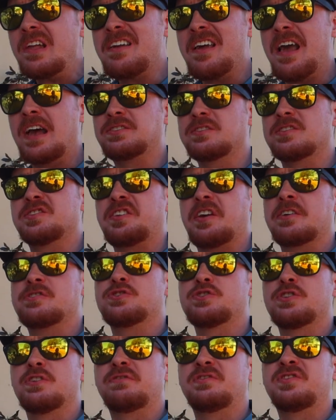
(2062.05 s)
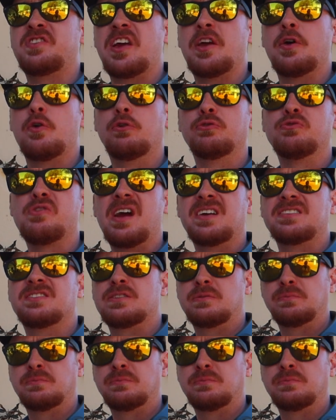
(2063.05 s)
has the texture of day old rice.